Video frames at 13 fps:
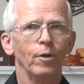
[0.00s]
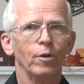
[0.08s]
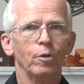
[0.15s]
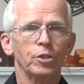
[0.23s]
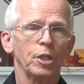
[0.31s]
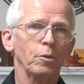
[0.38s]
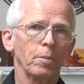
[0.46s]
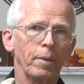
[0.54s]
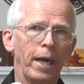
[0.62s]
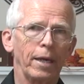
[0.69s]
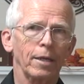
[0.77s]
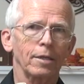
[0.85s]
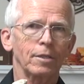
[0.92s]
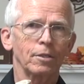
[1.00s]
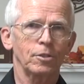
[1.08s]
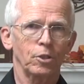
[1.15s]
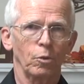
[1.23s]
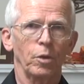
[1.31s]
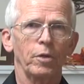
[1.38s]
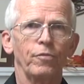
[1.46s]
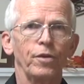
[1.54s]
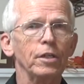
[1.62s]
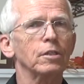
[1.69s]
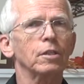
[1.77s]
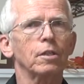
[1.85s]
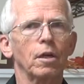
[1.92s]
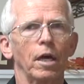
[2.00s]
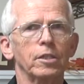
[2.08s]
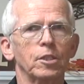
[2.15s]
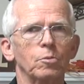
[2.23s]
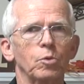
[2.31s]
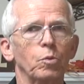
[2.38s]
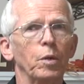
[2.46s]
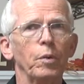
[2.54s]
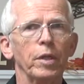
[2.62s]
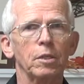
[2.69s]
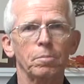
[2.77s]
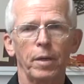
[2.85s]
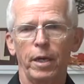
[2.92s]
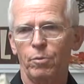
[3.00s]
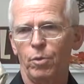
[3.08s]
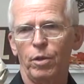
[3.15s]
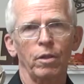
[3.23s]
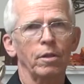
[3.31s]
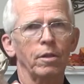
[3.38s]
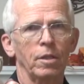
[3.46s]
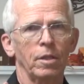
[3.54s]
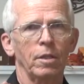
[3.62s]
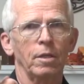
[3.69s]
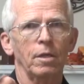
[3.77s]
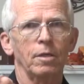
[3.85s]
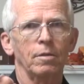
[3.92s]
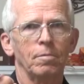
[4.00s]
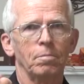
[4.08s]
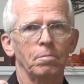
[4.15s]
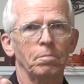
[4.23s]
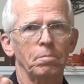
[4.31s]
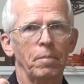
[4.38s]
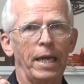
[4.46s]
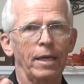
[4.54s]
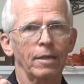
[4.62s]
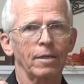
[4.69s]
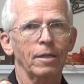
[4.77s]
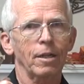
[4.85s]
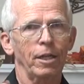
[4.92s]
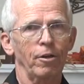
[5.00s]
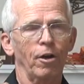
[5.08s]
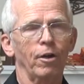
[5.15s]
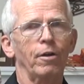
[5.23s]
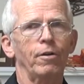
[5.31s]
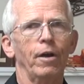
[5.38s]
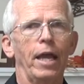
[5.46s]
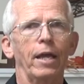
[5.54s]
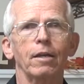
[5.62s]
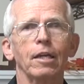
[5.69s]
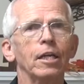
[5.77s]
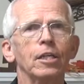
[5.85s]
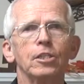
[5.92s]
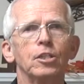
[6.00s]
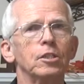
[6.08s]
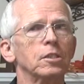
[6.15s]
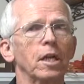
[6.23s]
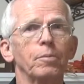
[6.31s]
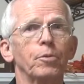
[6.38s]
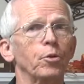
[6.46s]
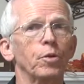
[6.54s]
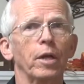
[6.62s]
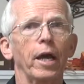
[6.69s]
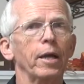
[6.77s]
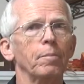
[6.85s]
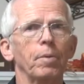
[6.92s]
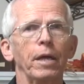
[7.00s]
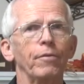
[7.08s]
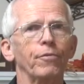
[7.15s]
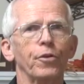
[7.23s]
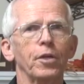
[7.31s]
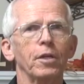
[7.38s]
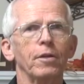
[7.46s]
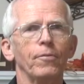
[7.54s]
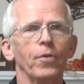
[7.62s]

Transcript: Well, she went back to sewing, finished the costumes. We went to bed with the bag of clay on her hand. She slept through the night pain-free.